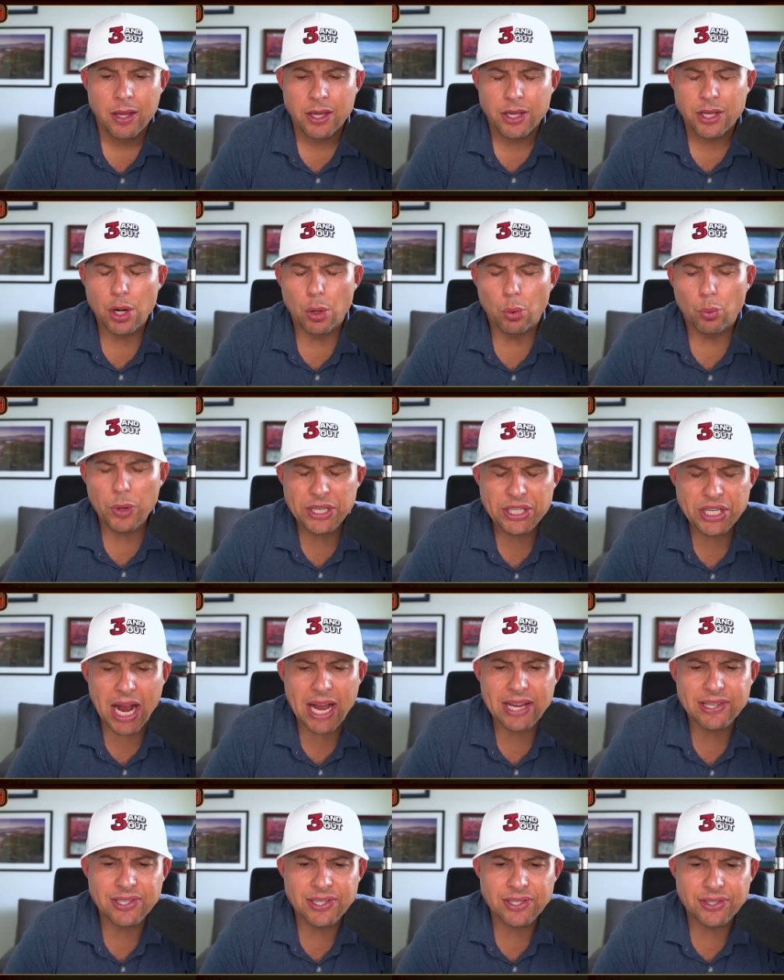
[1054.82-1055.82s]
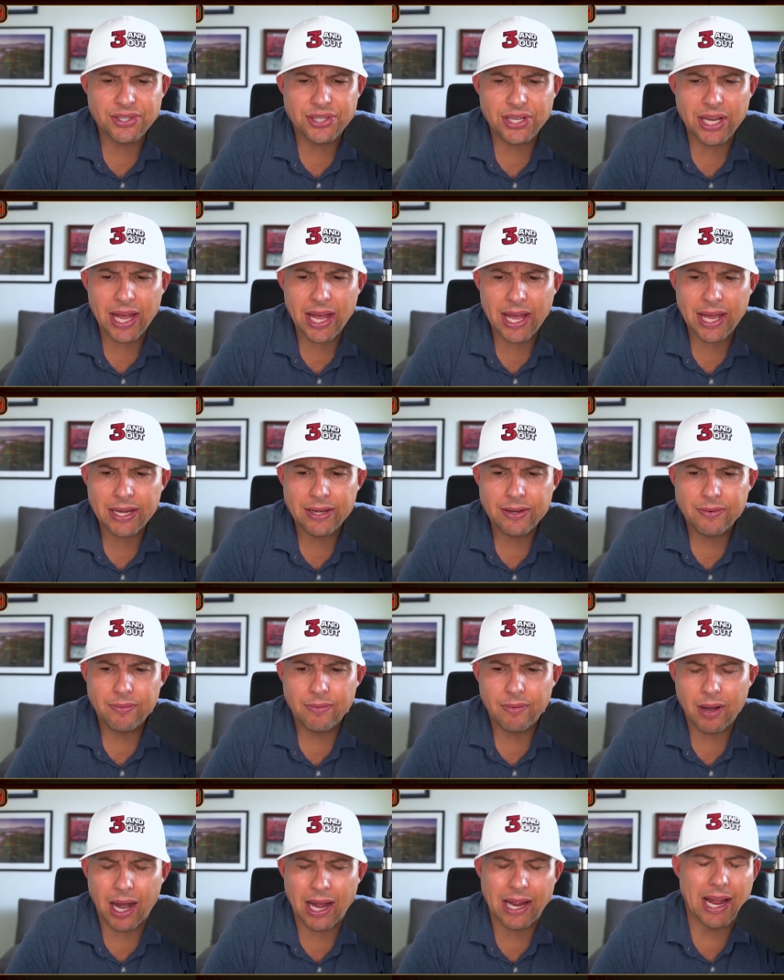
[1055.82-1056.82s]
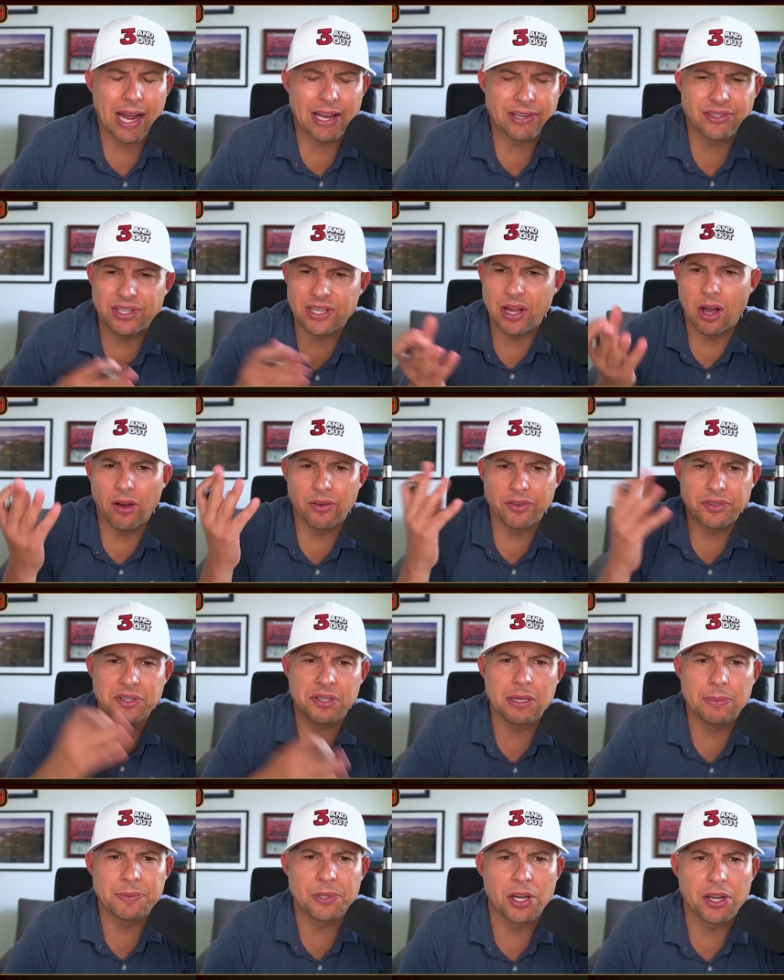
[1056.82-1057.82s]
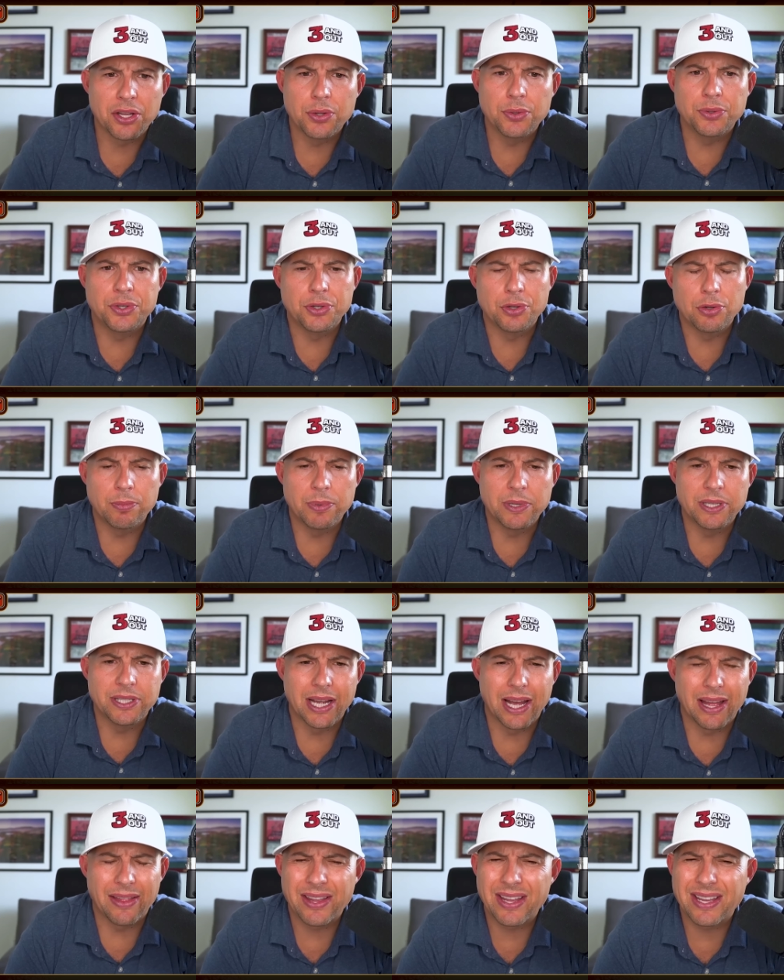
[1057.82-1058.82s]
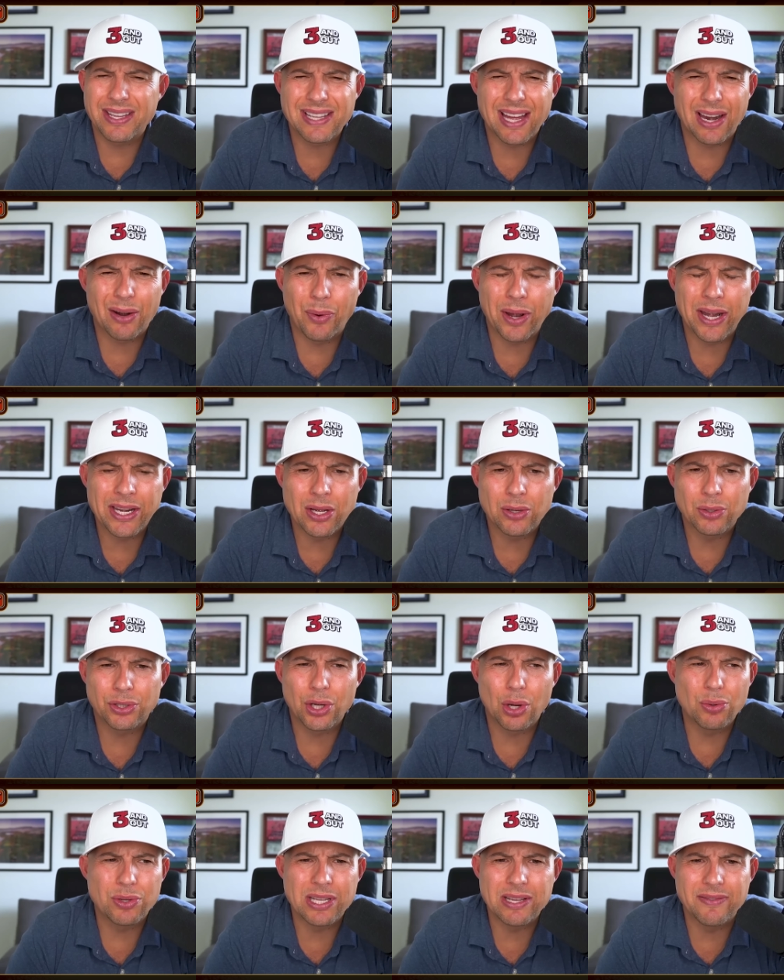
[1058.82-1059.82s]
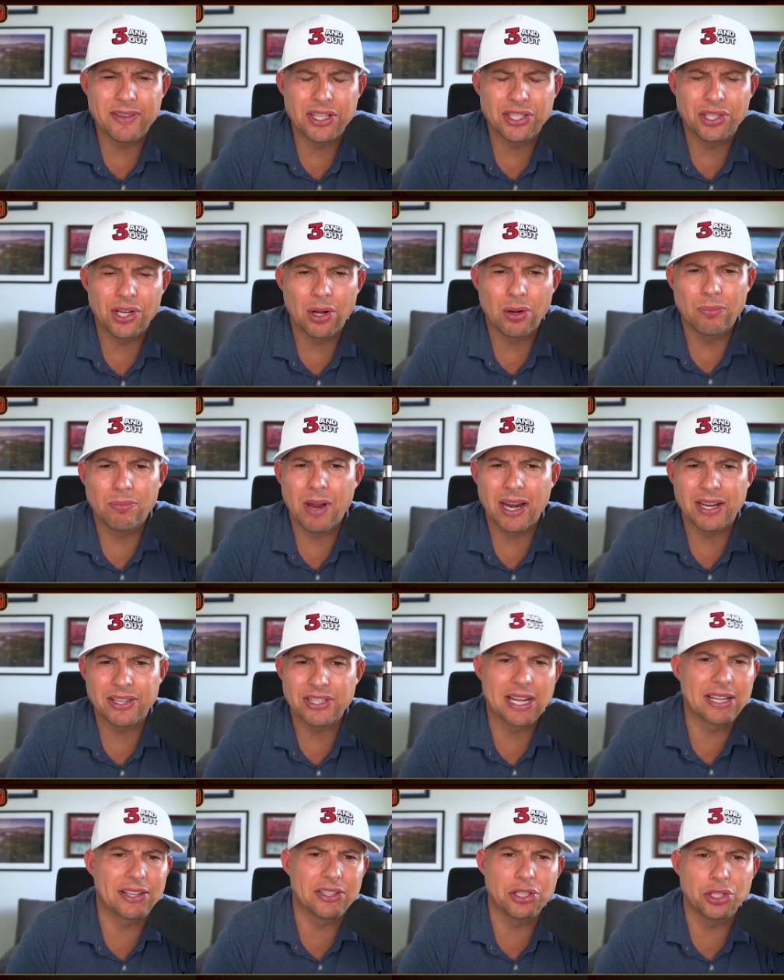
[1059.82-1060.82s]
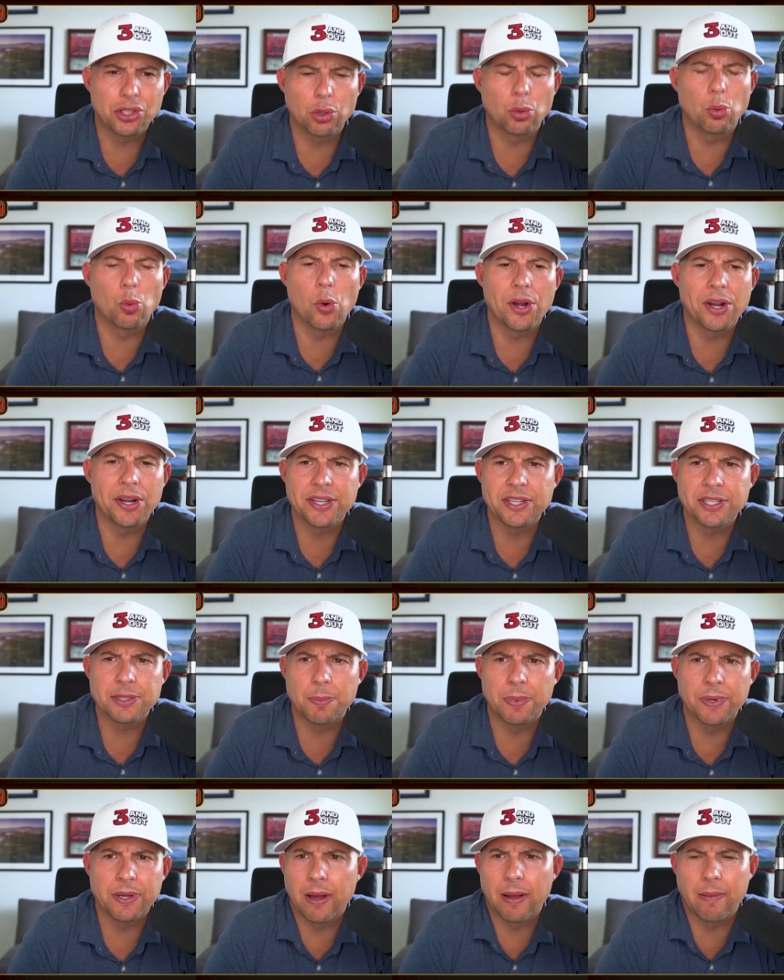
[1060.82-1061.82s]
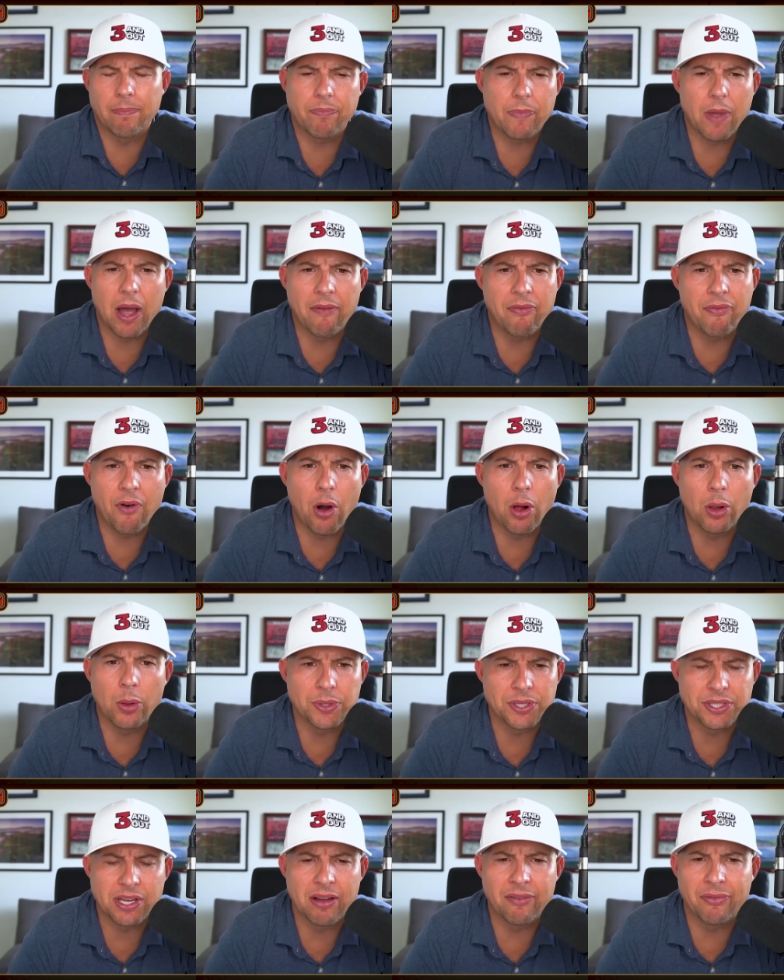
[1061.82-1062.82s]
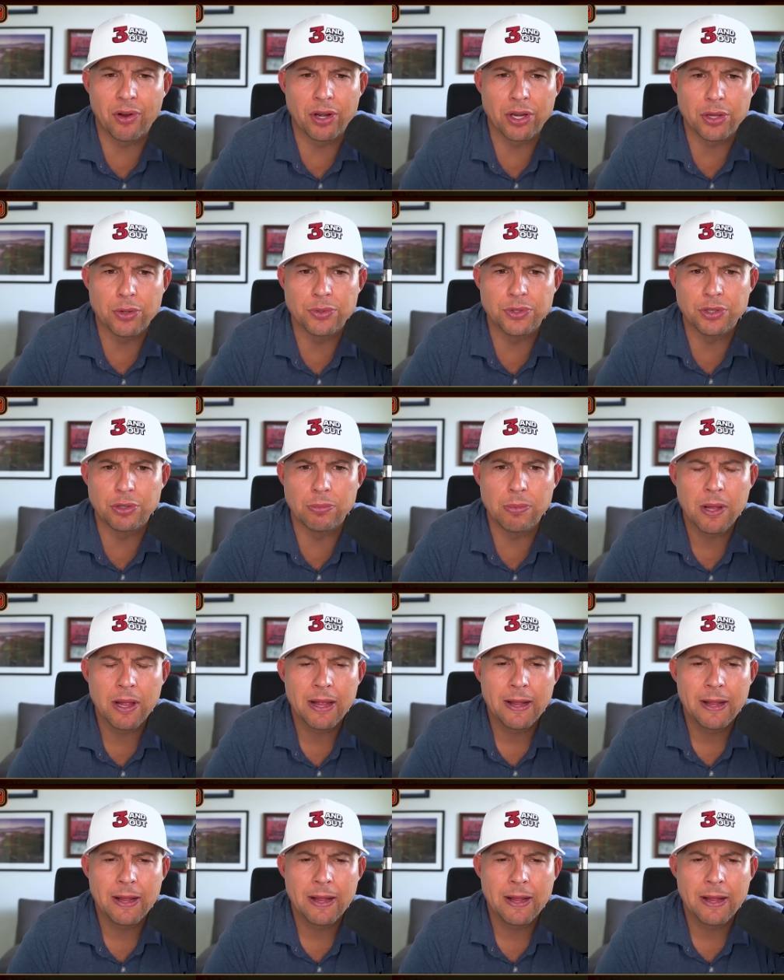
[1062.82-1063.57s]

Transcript: you know, Rich Eisen said, I, I see all his clips on YouTube. He's got, I think he's got a radio show, TV show, not exactly sure what it is, but I, I follow his stuff on YouTube.